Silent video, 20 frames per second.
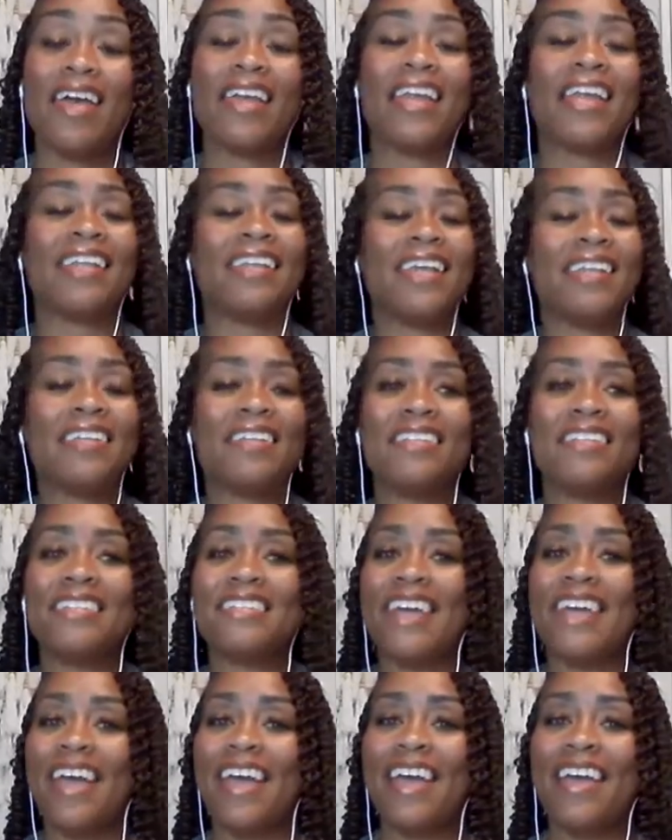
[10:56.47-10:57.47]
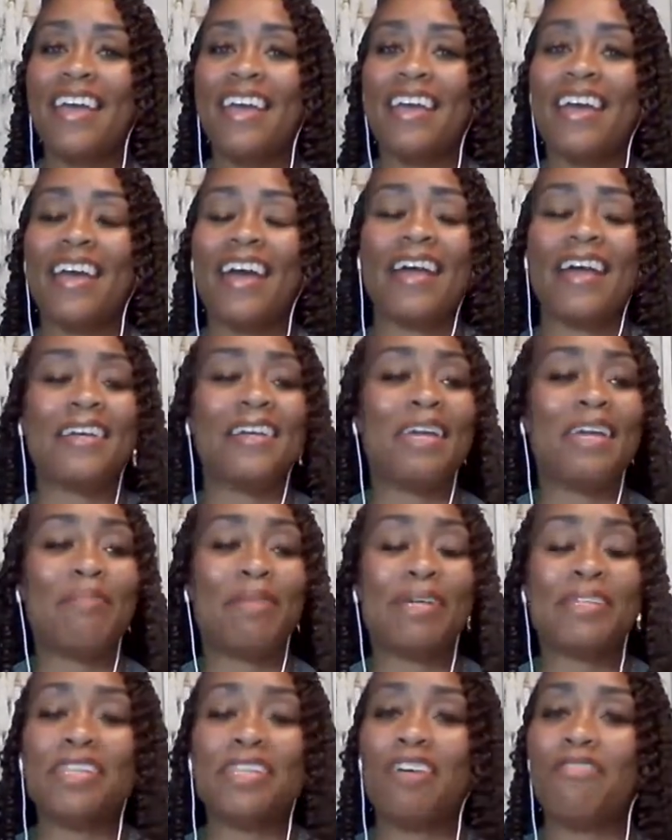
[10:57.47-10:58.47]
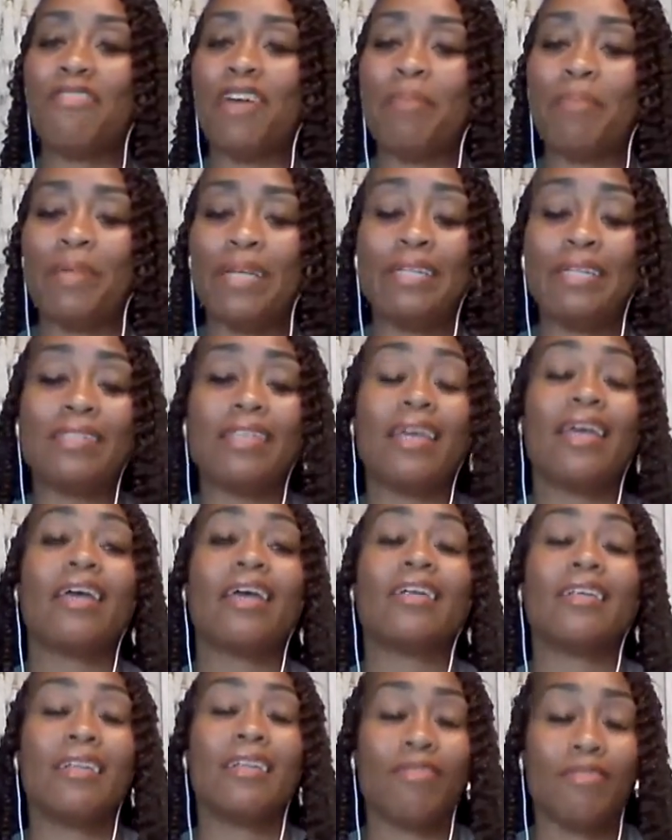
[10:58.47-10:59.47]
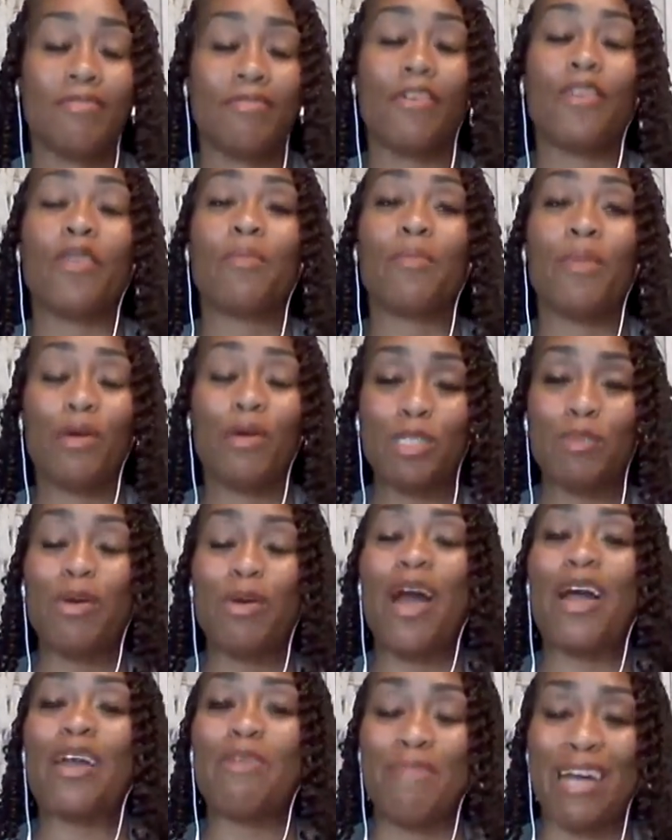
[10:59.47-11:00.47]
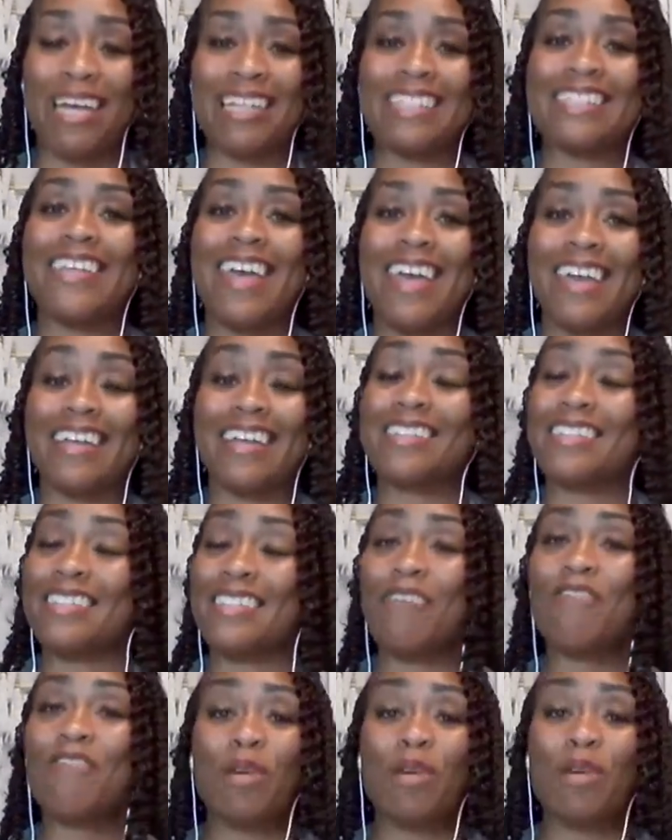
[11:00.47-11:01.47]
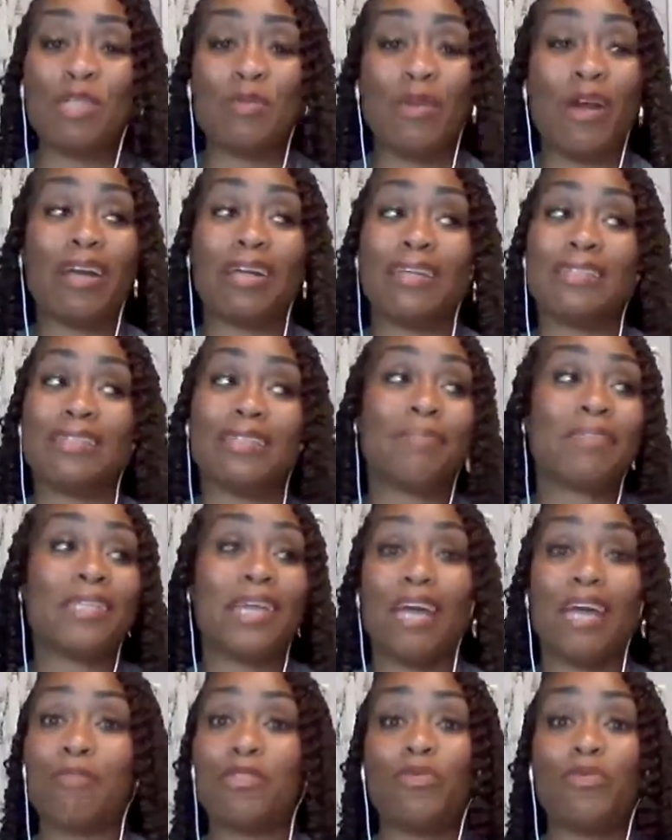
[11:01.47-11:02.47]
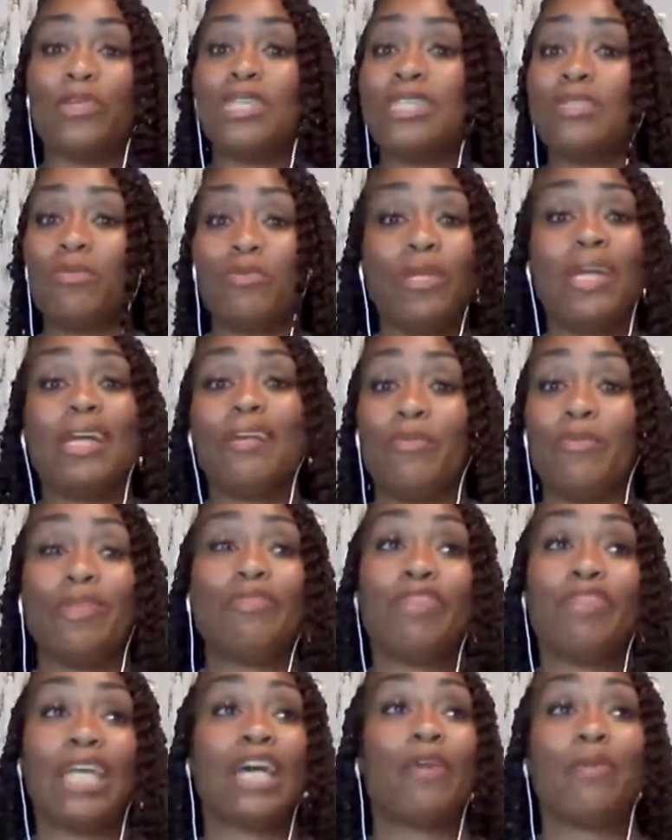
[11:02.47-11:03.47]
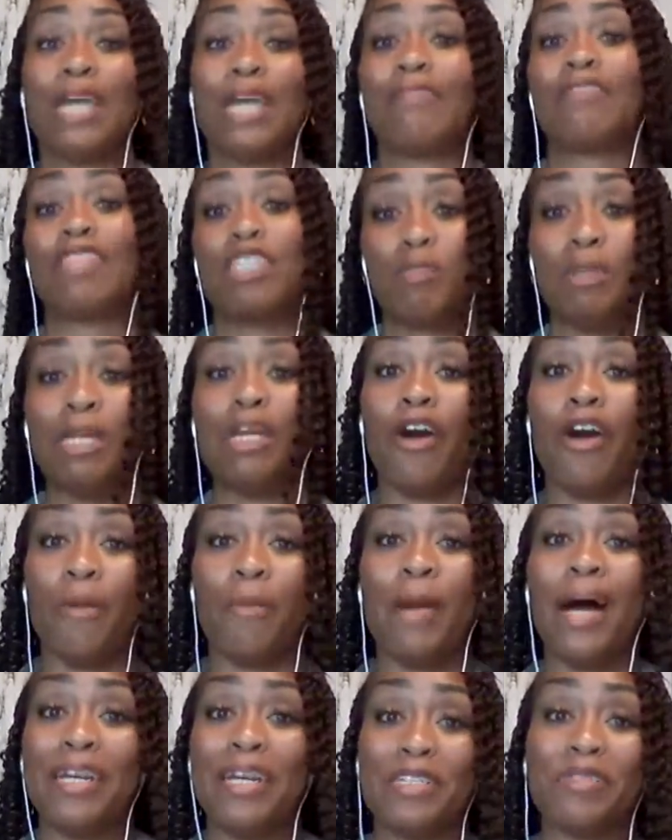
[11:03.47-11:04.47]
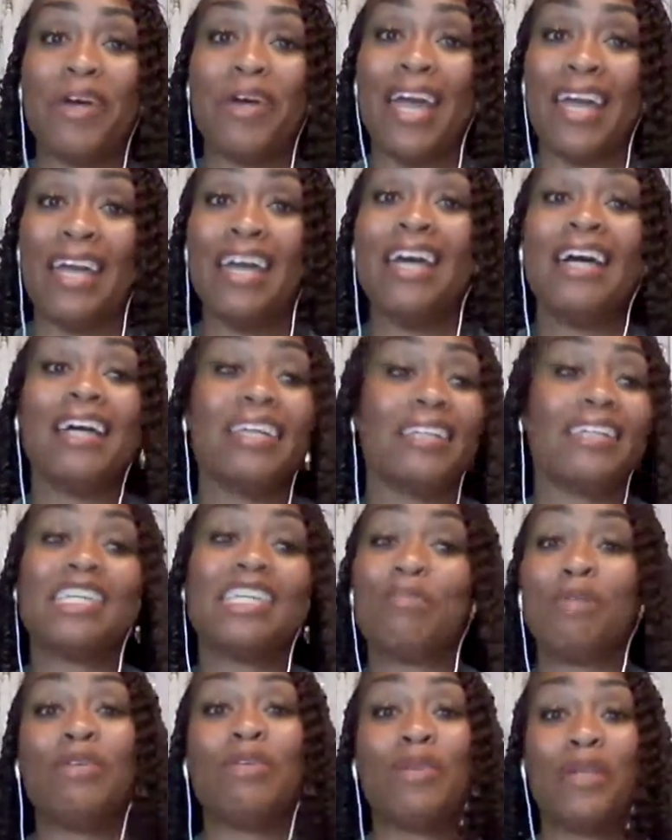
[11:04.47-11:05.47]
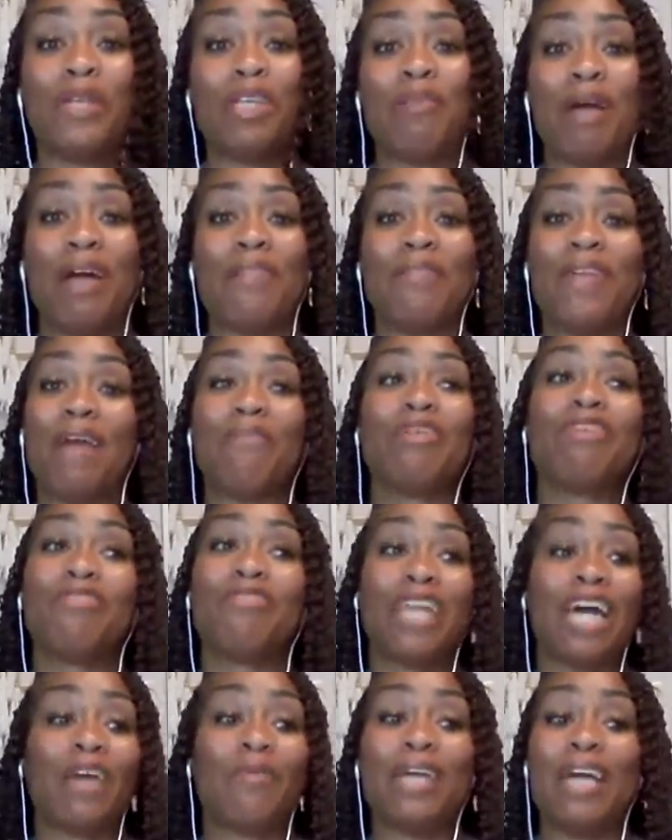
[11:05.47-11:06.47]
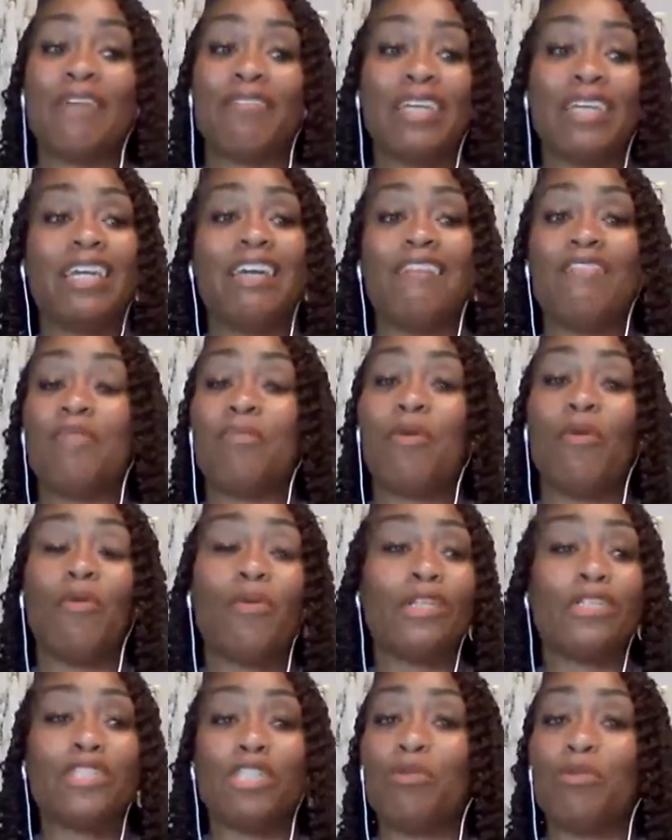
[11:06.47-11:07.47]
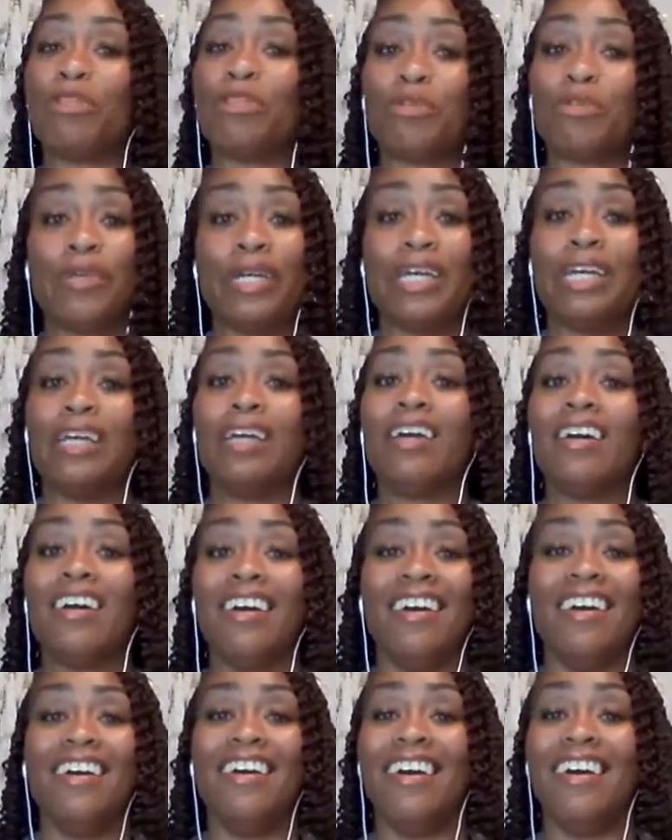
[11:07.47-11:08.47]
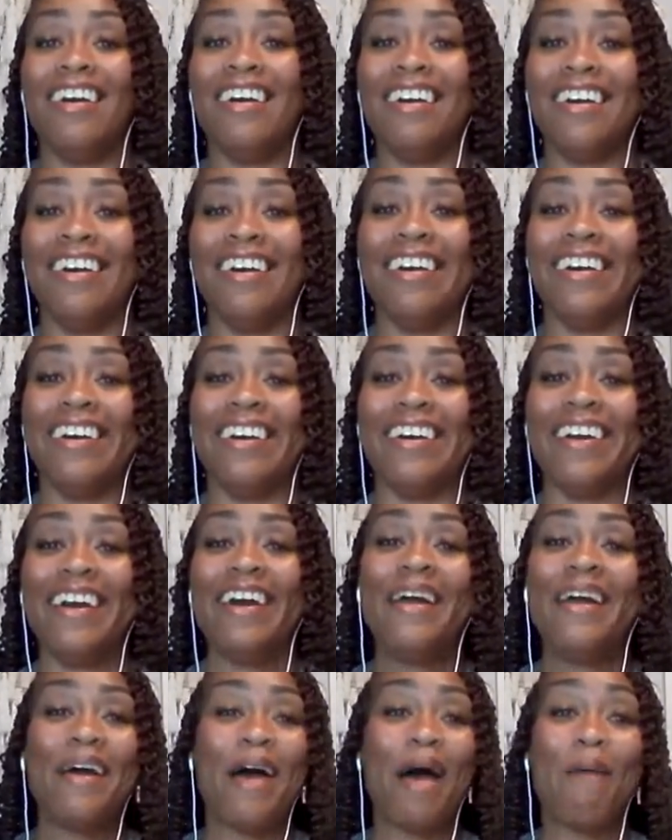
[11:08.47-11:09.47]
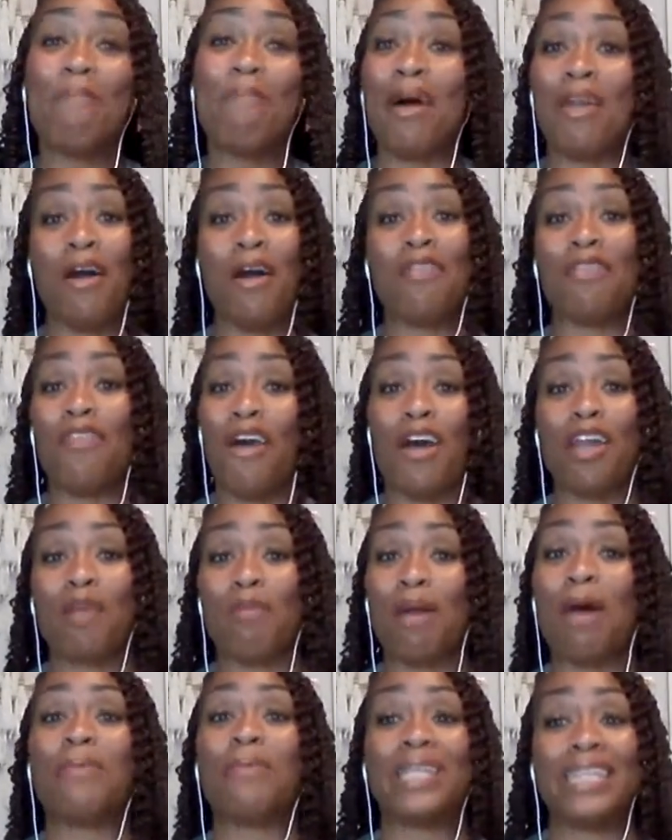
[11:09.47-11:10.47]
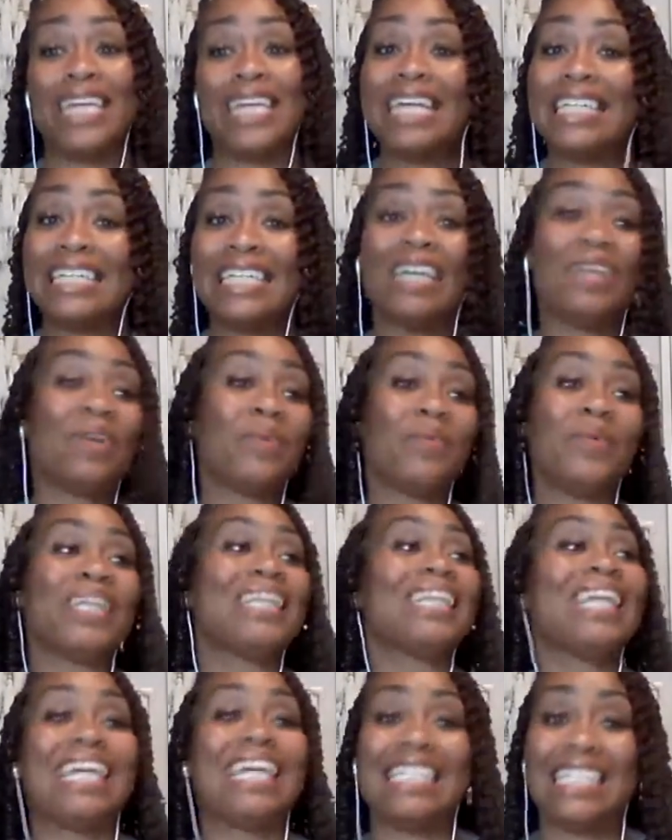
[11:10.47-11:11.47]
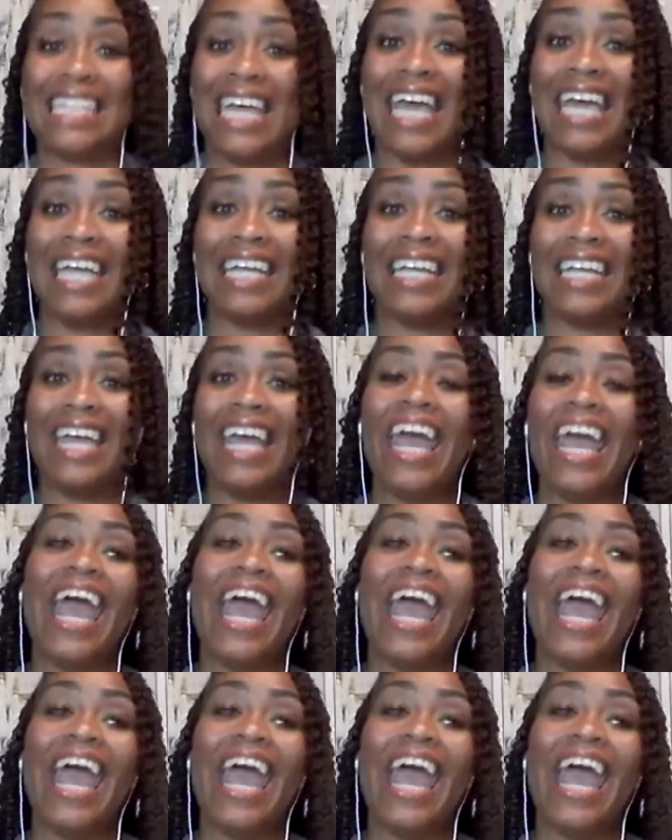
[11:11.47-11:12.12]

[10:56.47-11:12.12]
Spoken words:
And at the end of the day, I keep myself at peace for the most part by saying, because I the most part, because sometimes we feel like we have to speak our minds, right? Let's be real about that. We feel like we have to give them a 1, 2, and 3 about our thought about what they did or what they said.